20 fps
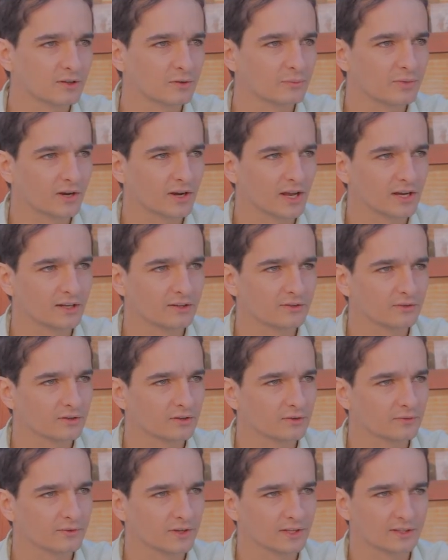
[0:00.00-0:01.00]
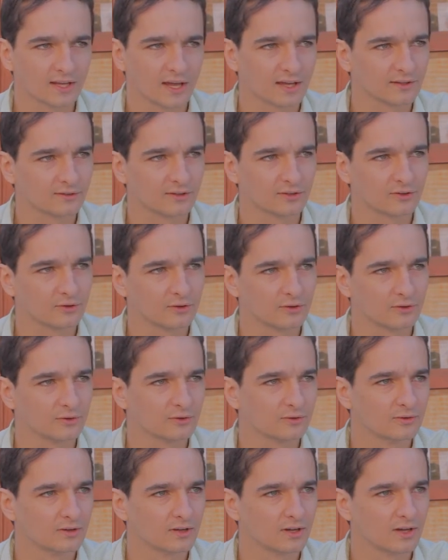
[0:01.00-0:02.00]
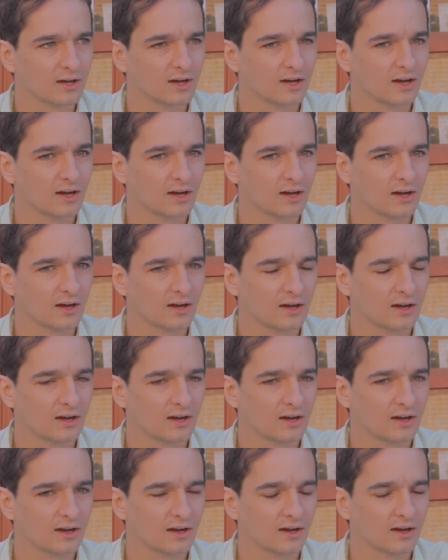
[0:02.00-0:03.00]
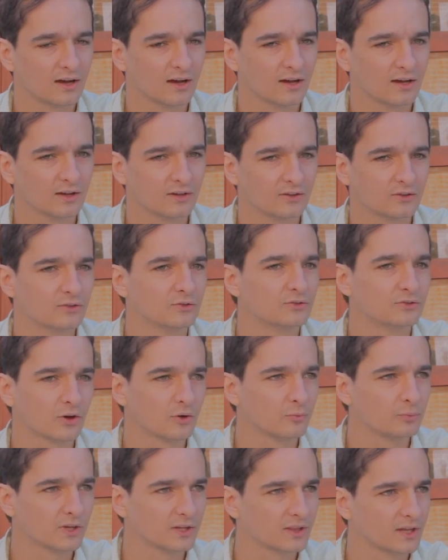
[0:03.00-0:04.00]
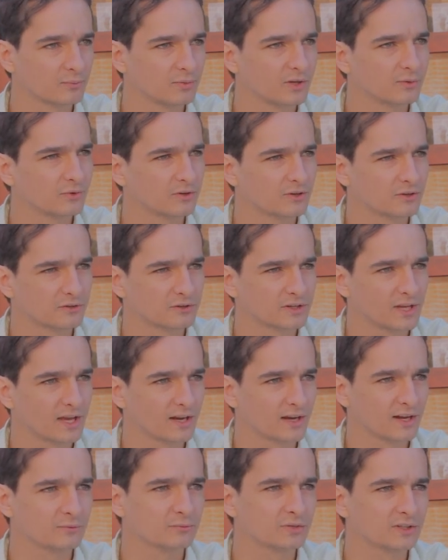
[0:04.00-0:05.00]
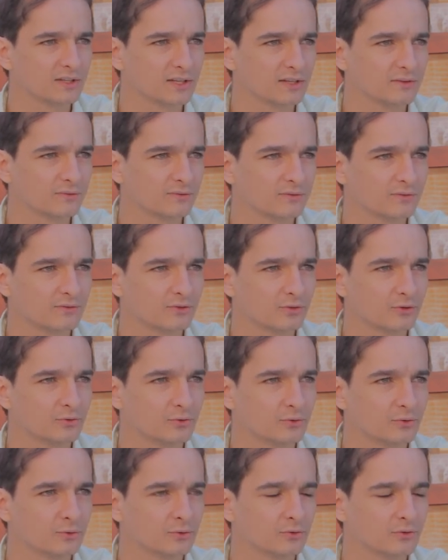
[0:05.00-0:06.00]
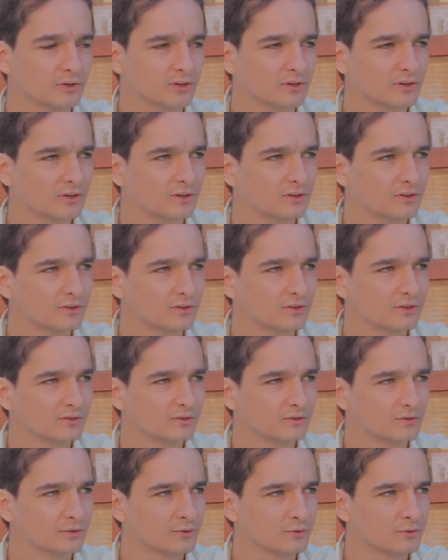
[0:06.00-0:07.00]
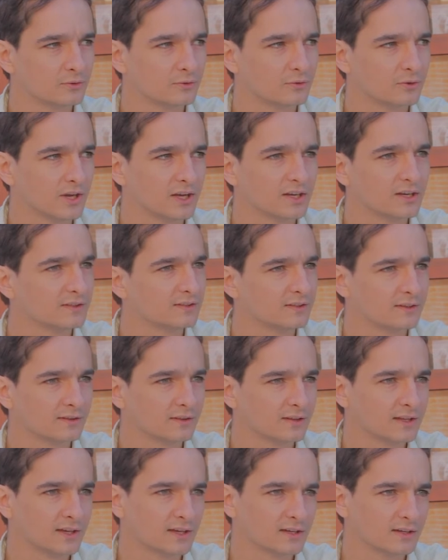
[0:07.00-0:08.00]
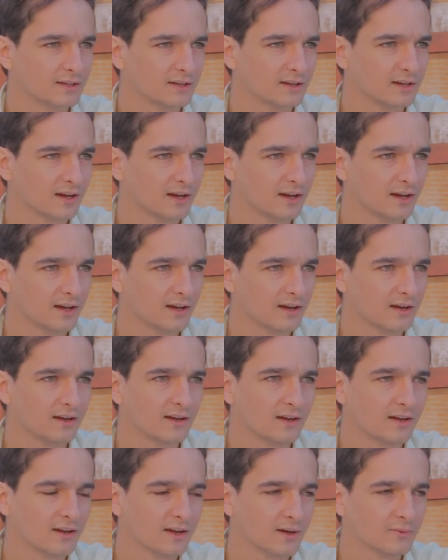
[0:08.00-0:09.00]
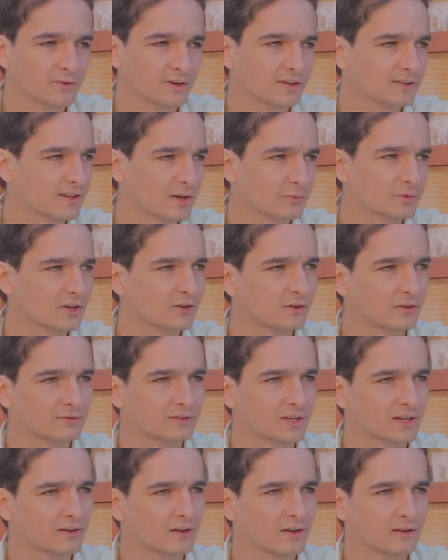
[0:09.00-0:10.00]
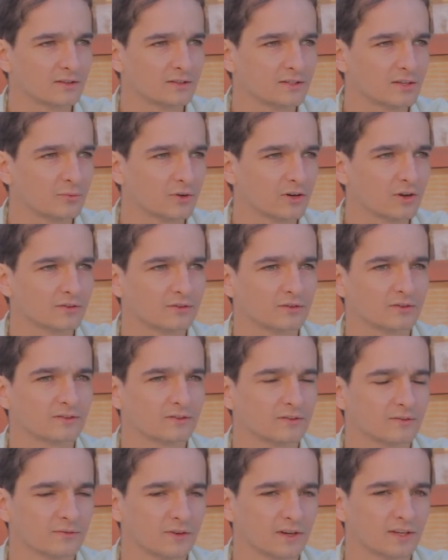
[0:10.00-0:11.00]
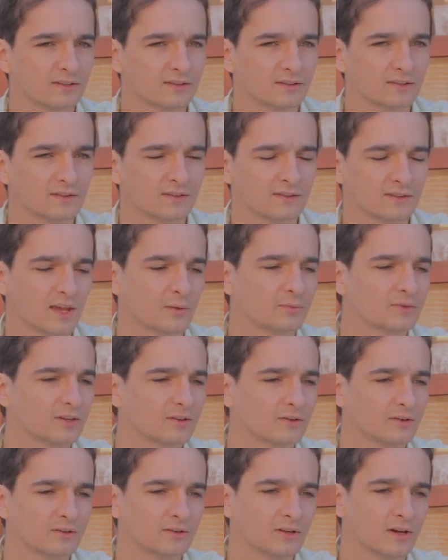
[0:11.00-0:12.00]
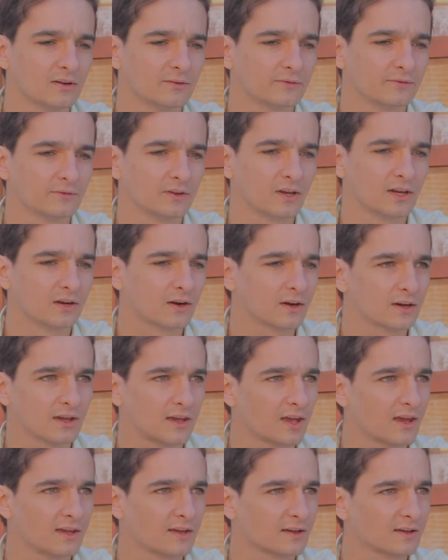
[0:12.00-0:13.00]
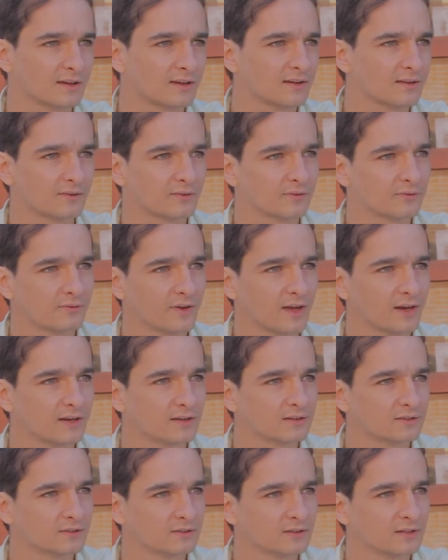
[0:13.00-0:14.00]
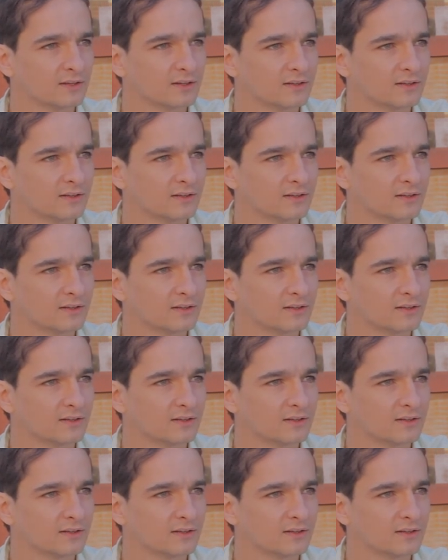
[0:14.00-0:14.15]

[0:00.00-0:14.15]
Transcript: about any sort of fantastical uh, uh, utopia that people create and believe too, too innocently in. Uh, I'm very skeptical of technology, but also very skeptical of an archaic fetish.